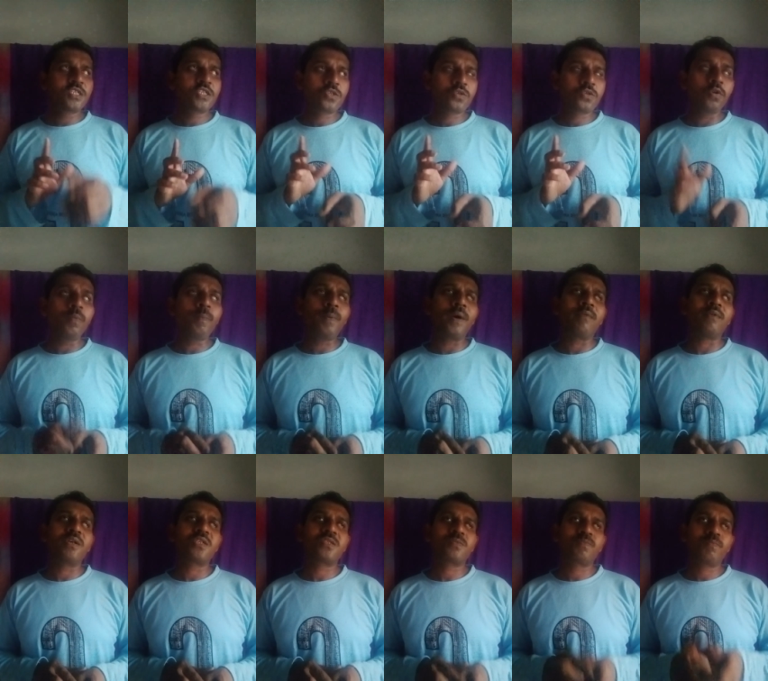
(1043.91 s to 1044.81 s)
two
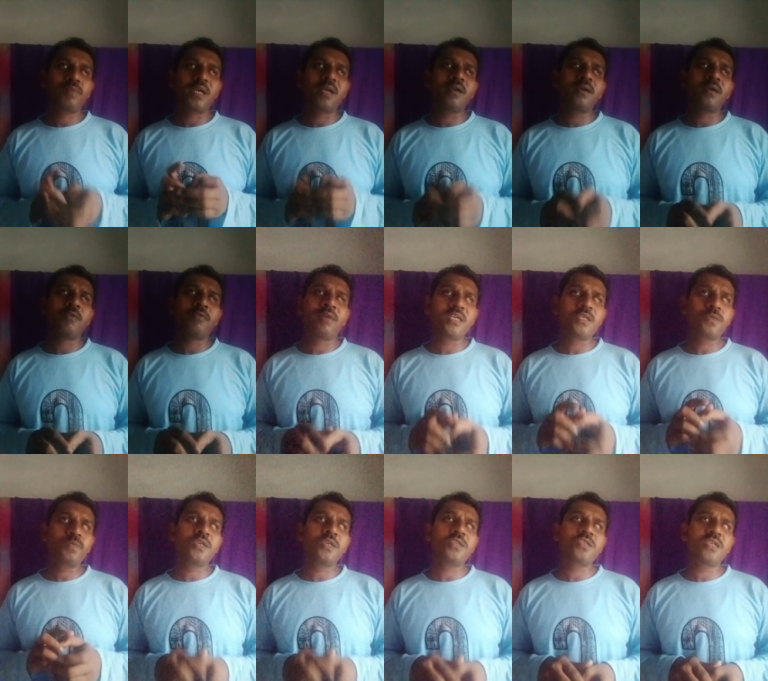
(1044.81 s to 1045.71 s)
powers. Vice
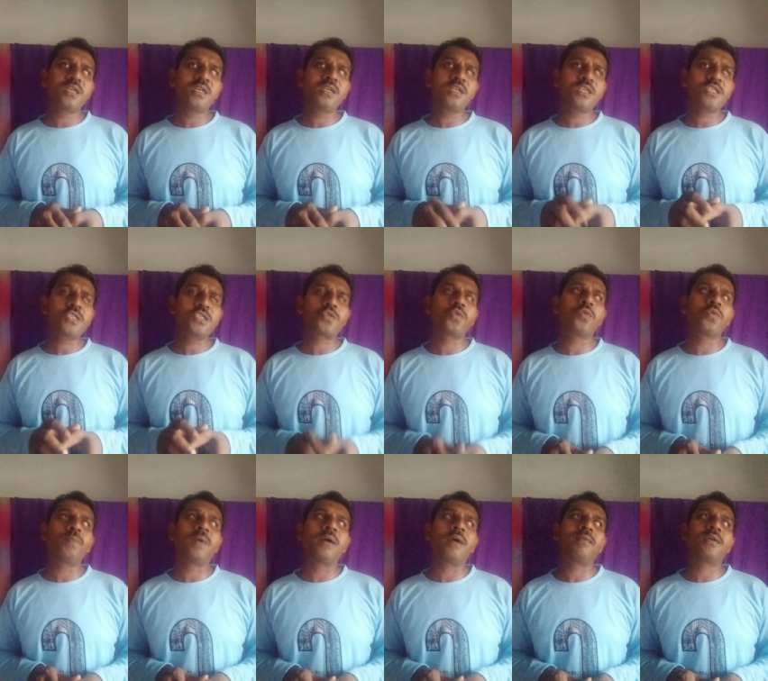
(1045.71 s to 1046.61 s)
president is
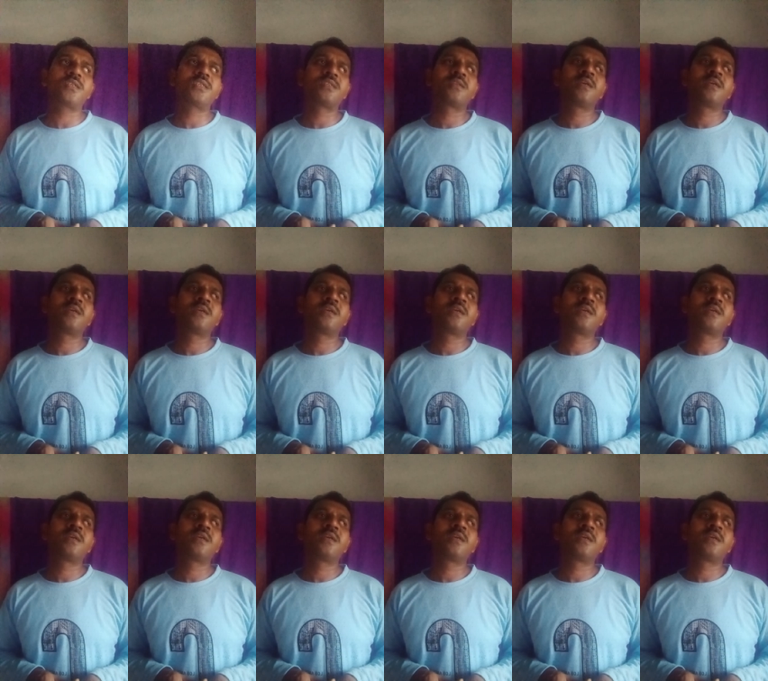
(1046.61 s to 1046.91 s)
two powers.